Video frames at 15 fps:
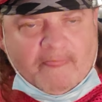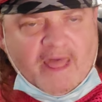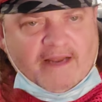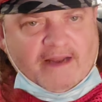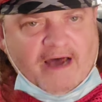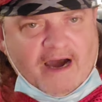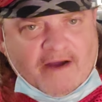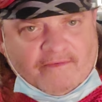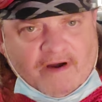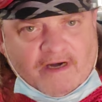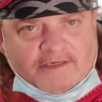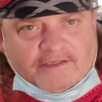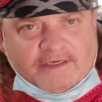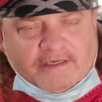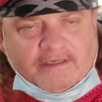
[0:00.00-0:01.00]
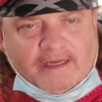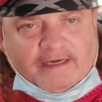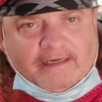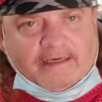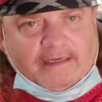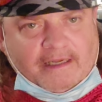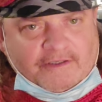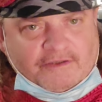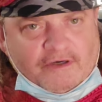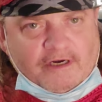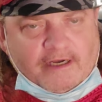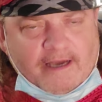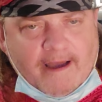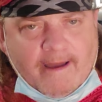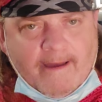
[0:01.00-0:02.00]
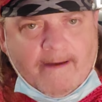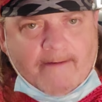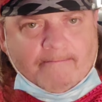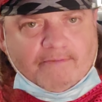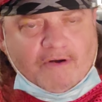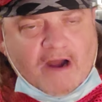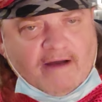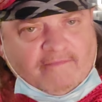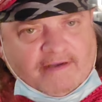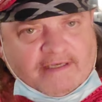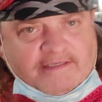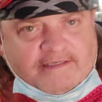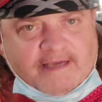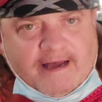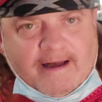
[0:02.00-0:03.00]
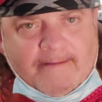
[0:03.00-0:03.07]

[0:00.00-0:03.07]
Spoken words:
and Horizon like an electronic province.